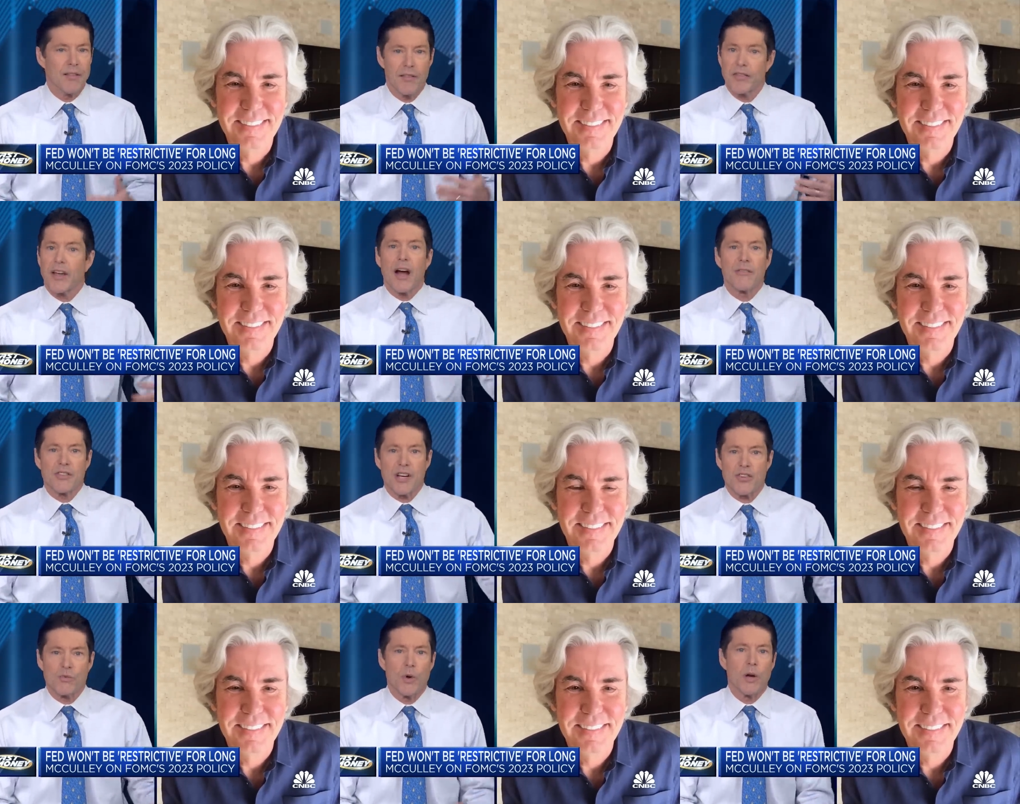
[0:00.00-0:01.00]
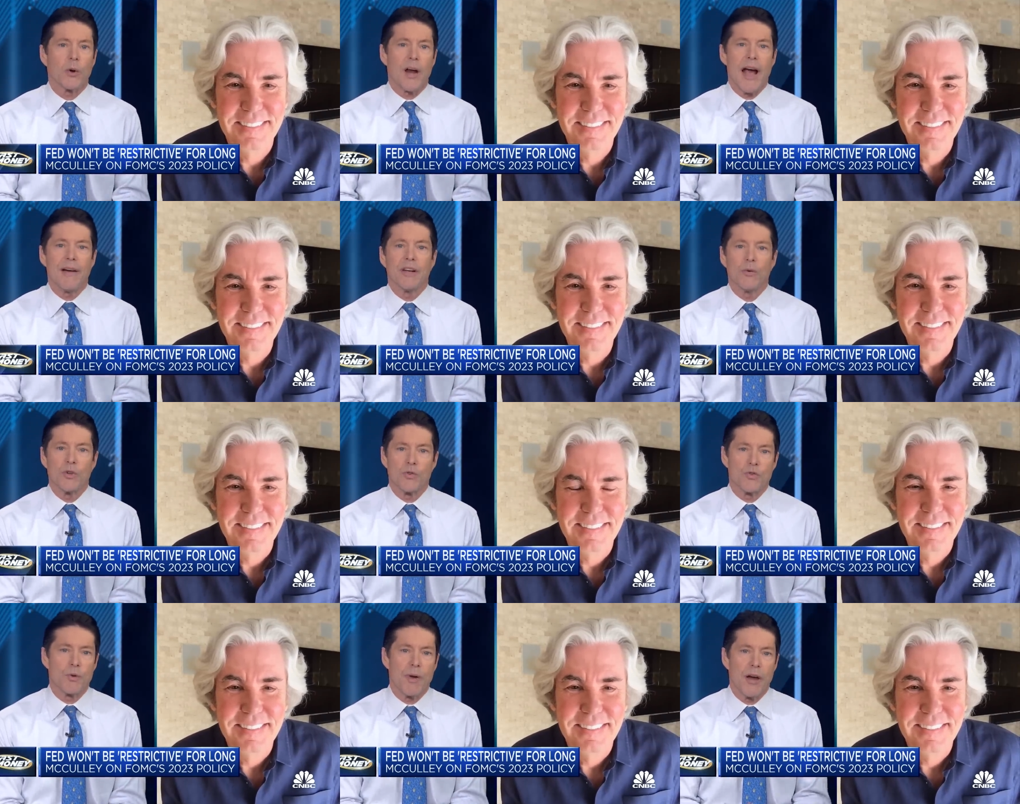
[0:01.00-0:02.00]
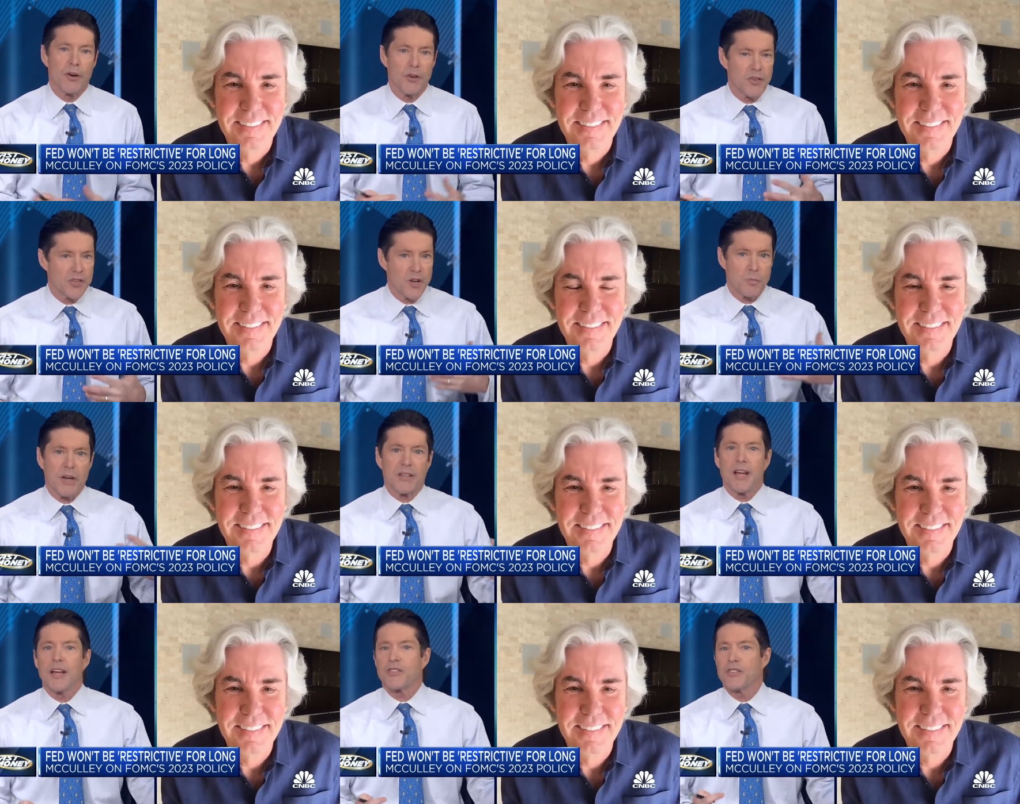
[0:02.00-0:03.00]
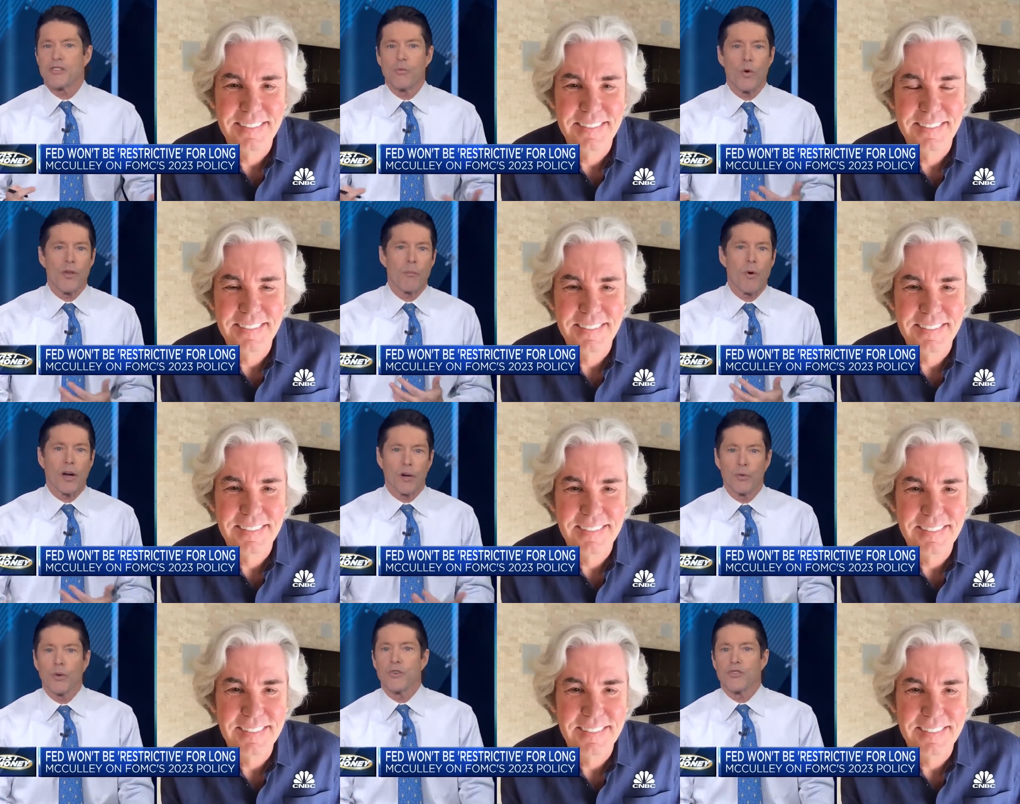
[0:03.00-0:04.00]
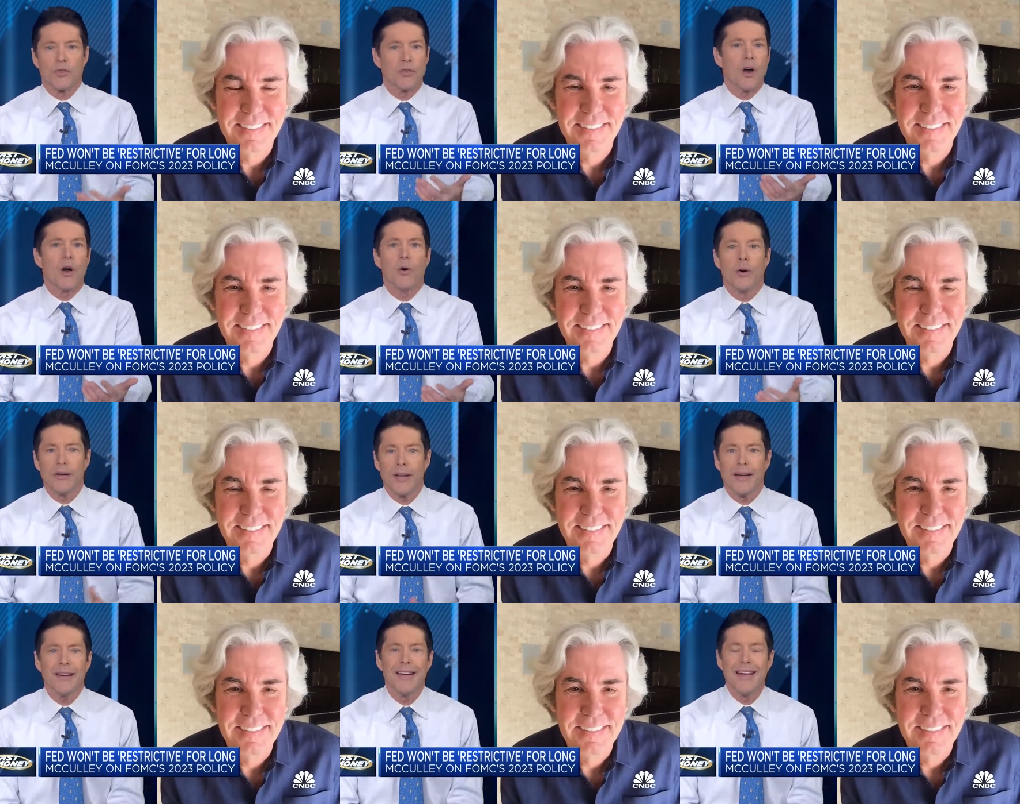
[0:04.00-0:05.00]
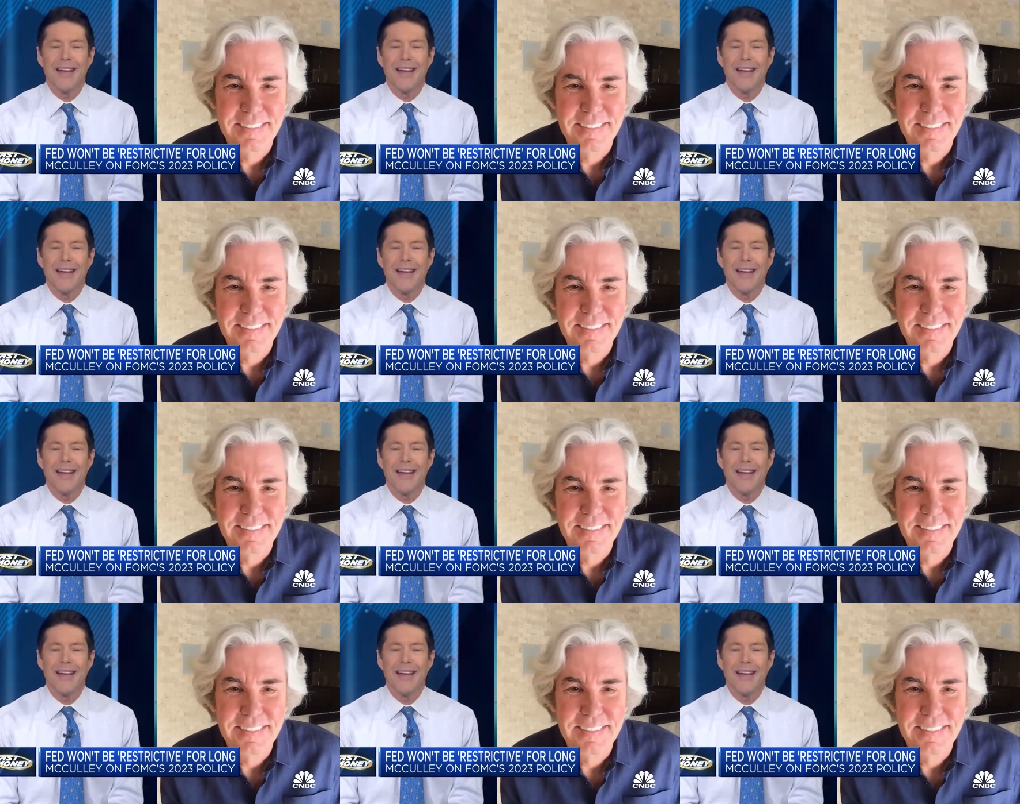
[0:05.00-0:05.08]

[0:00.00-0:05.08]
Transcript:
Speaker 1: the, the, conversation we were having, which was about earnings expectations and where the market really should go, and and